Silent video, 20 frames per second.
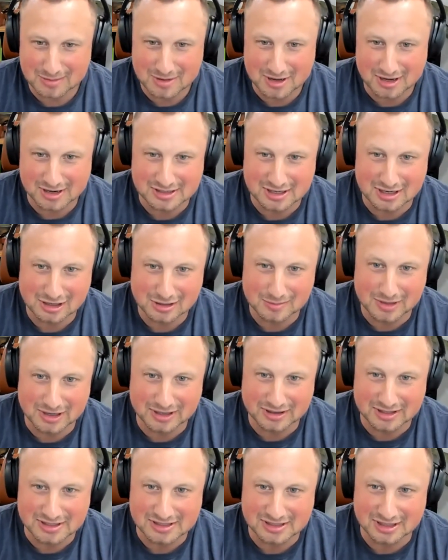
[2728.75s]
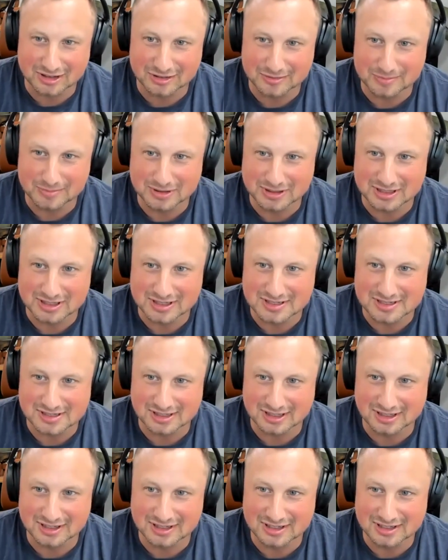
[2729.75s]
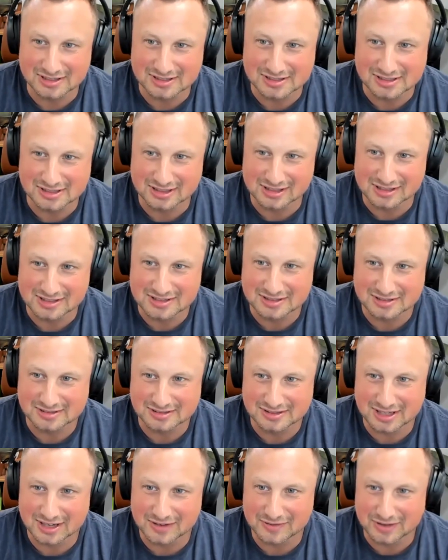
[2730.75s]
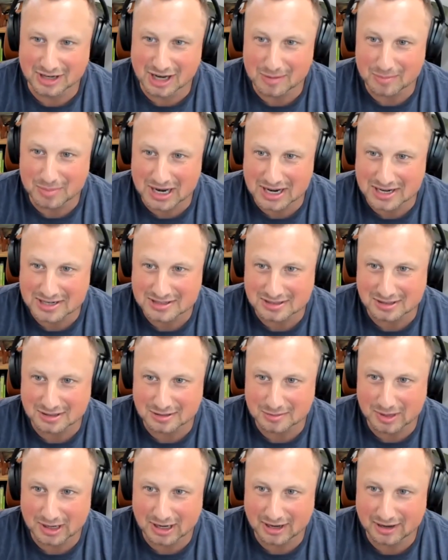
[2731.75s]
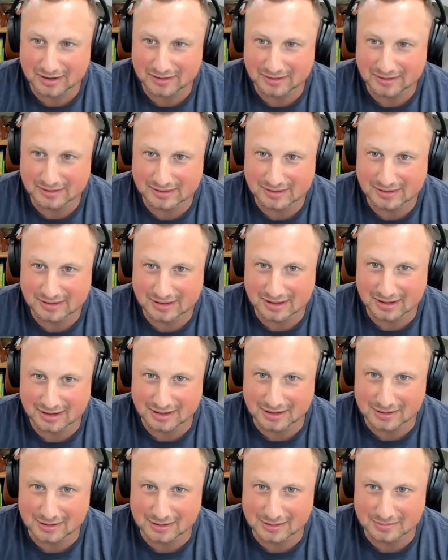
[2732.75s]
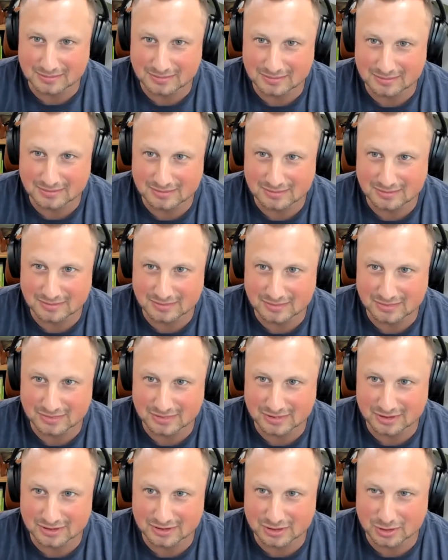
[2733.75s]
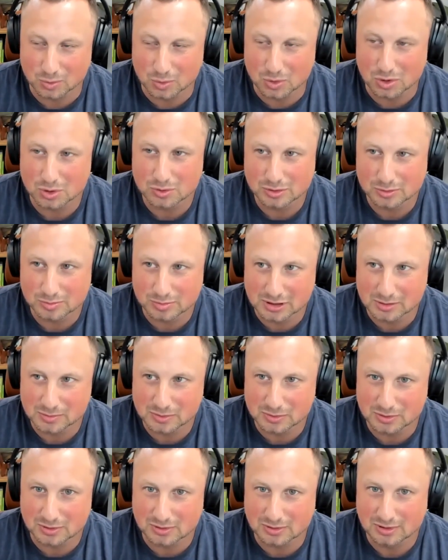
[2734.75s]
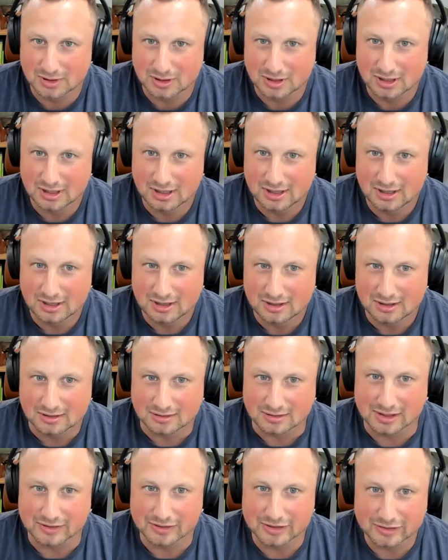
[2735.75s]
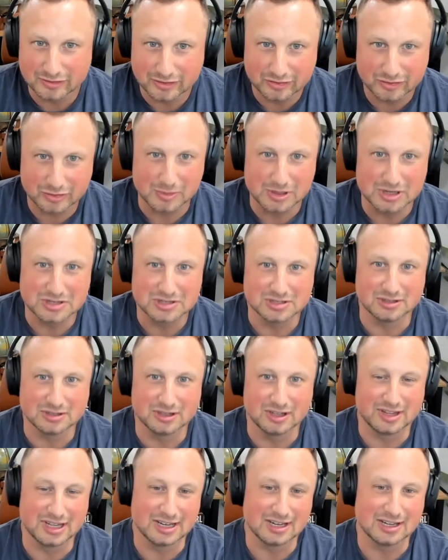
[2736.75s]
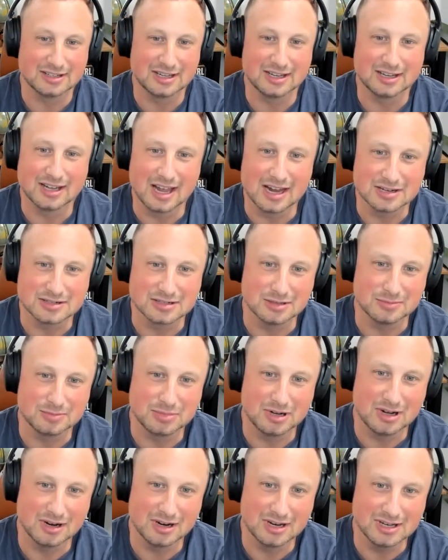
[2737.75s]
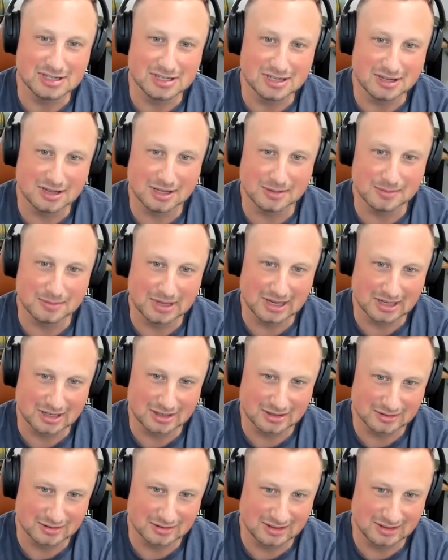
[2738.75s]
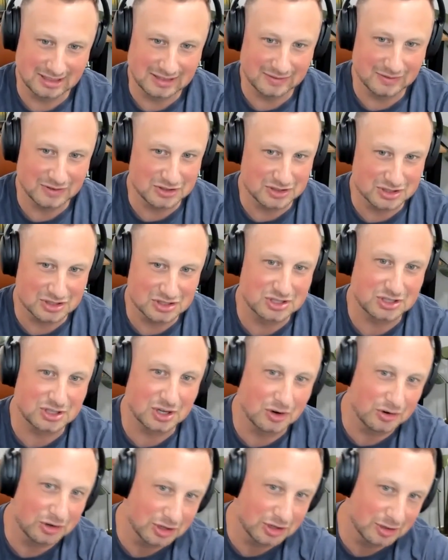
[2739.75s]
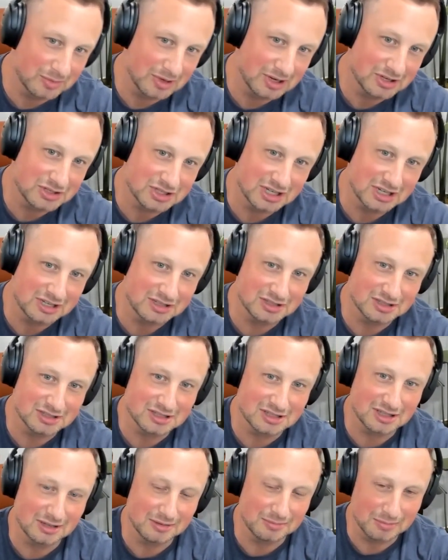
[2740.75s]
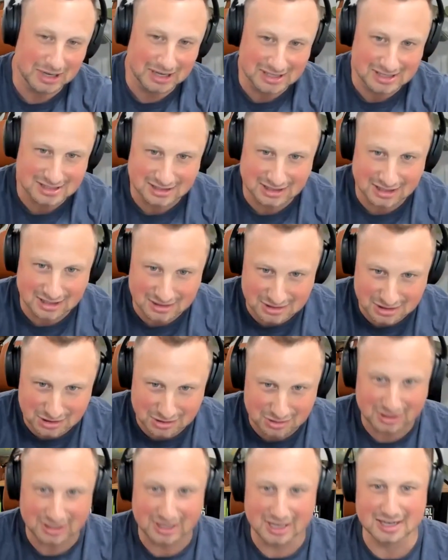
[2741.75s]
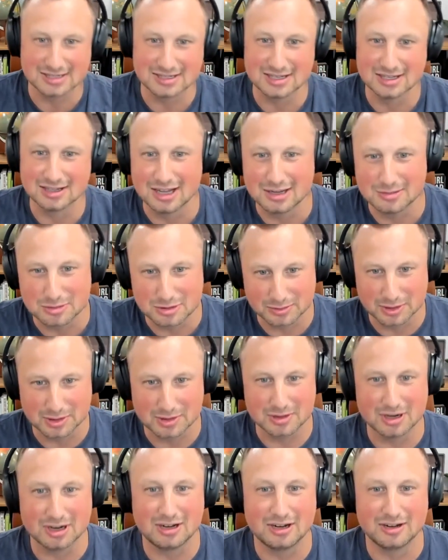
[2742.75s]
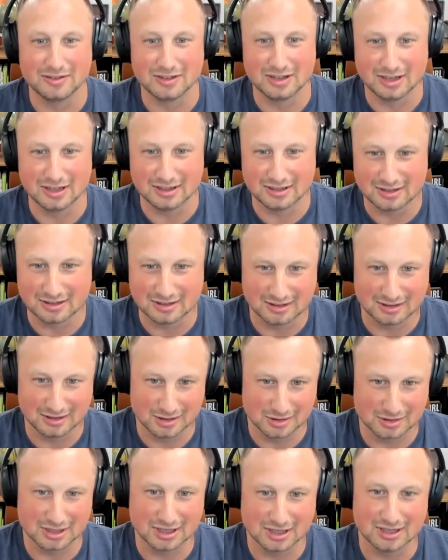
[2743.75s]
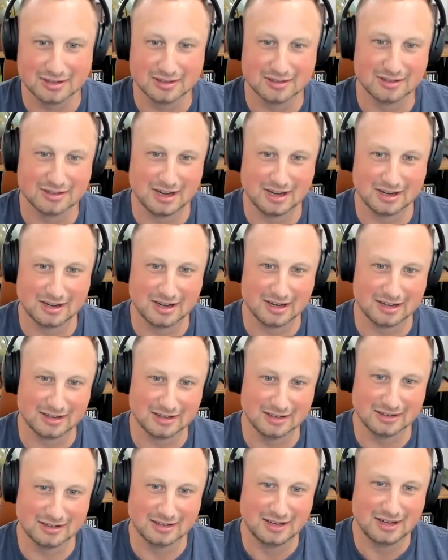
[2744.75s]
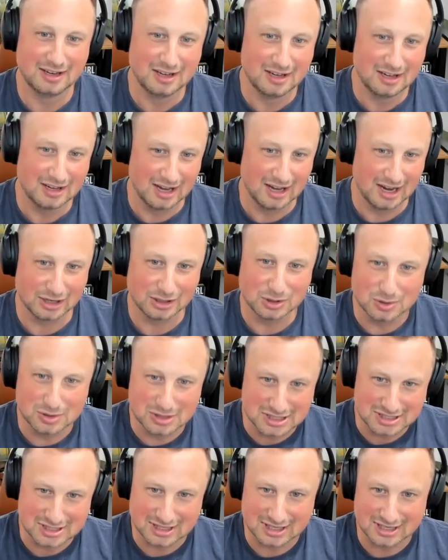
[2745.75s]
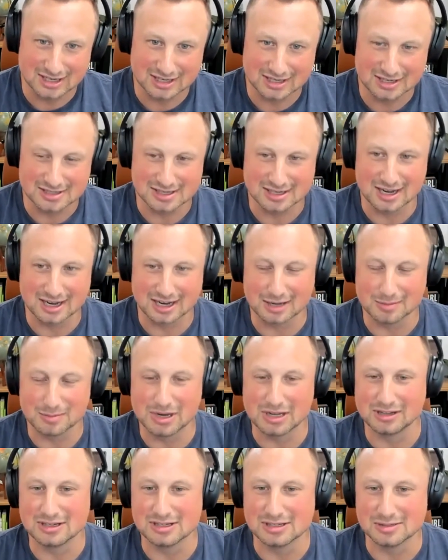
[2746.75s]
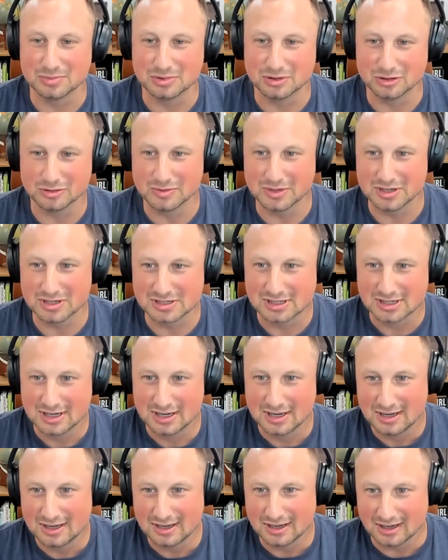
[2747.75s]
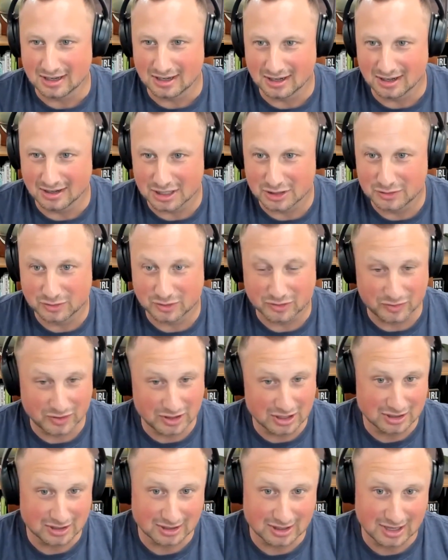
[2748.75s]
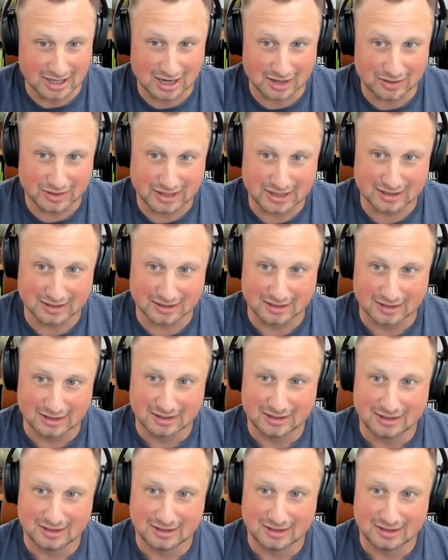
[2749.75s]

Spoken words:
to come on and talk about this stuff because it's stuff that I'm passionate about. To work with people, give them information that they can take action upon, and see them like even just start to make changes that make sense. You kind of see the light bulb going off. Like, okay, I can do these things and I can make these improvements. It's fulfilling. And I think,